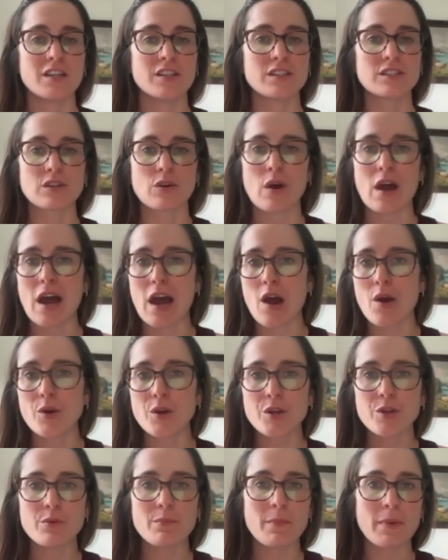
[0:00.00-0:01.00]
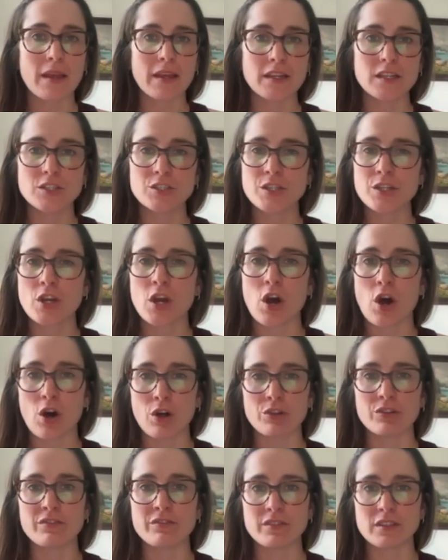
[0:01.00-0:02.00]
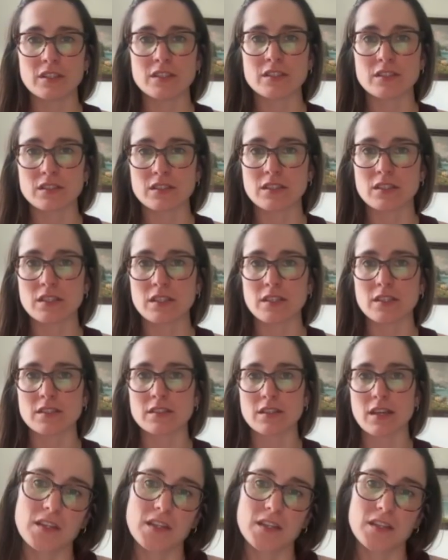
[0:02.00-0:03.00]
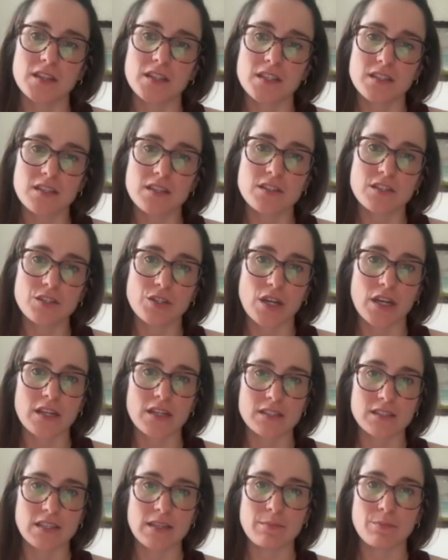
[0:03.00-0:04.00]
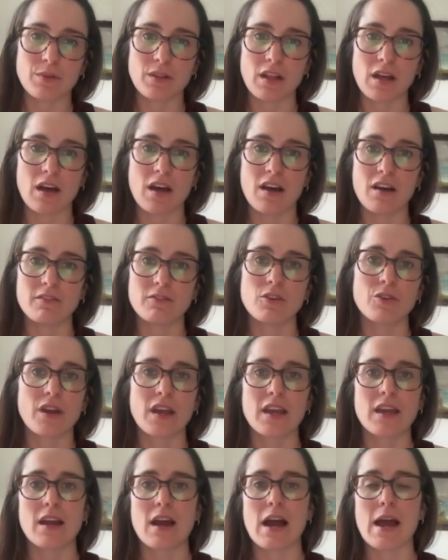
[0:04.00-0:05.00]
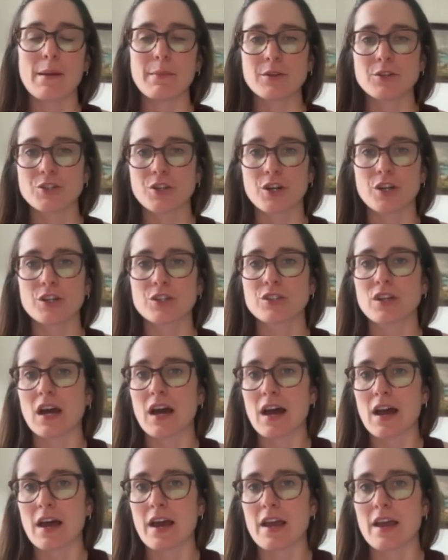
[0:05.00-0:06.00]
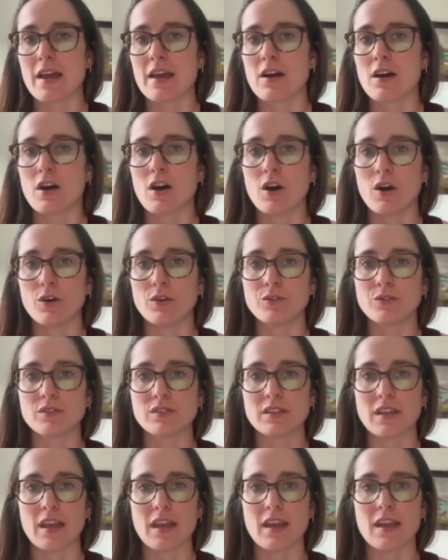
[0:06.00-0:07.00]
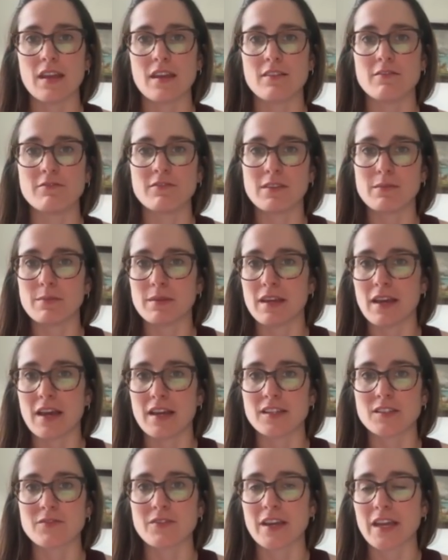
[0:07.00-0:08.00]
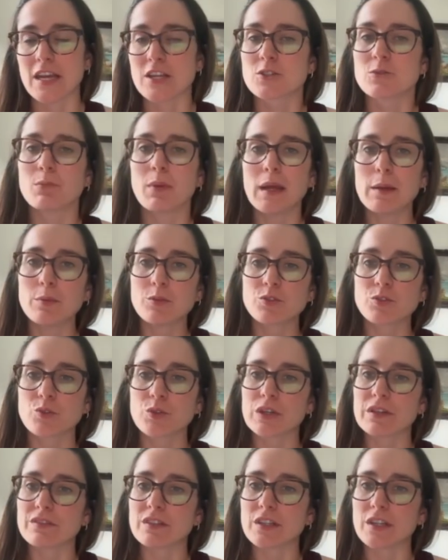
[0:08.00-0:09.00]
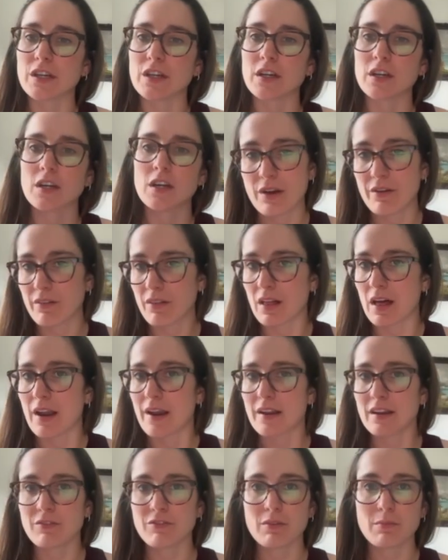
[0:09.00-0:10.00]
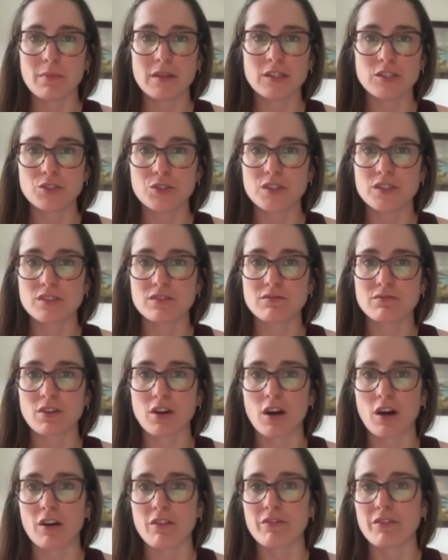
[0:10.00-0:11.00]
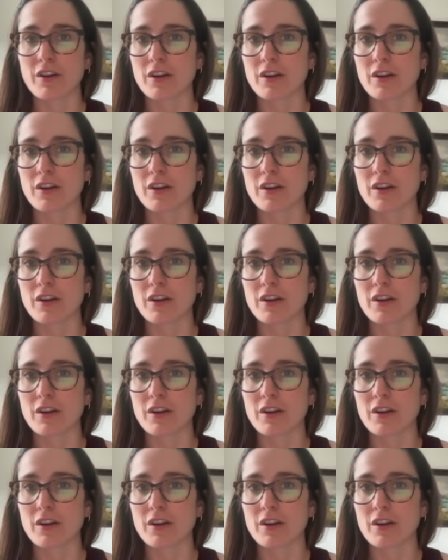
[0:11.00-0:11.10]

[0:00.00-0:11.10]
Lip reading: So how are you managing all of these things? This is a great example of, okay, I'm a church, I host a VBS, Vacation Bible School, every year. You have a lot of different ministries involved.